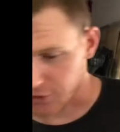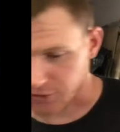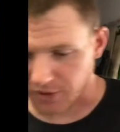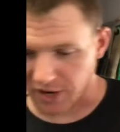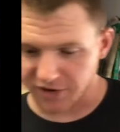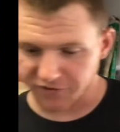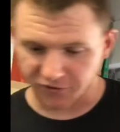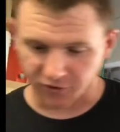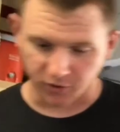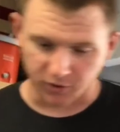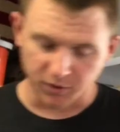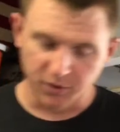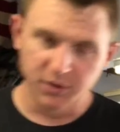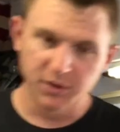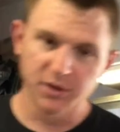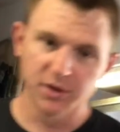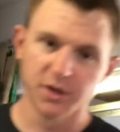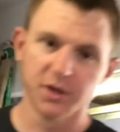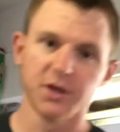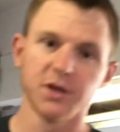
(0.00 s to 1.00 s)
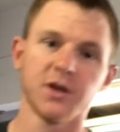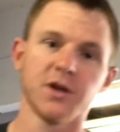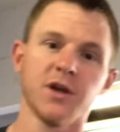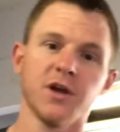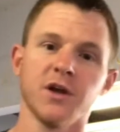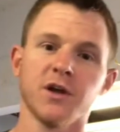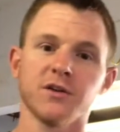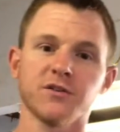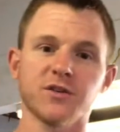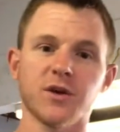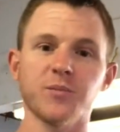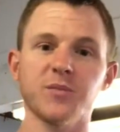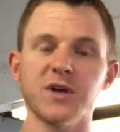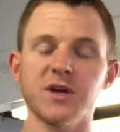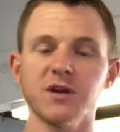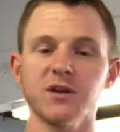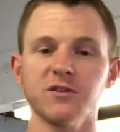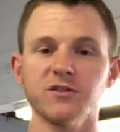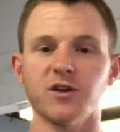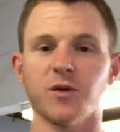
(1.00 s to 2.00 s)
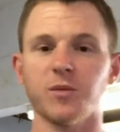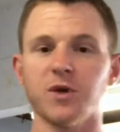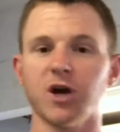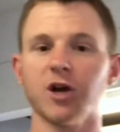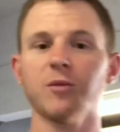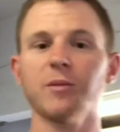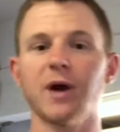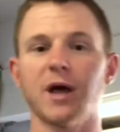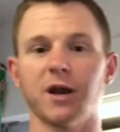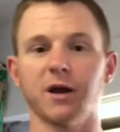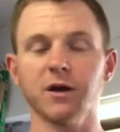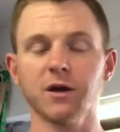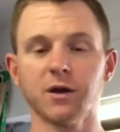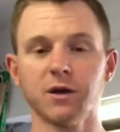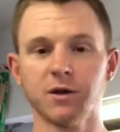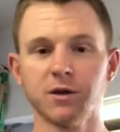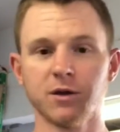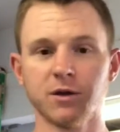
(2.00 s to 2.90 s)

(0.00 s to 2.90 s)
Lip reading: the rifle, something semi-automatic,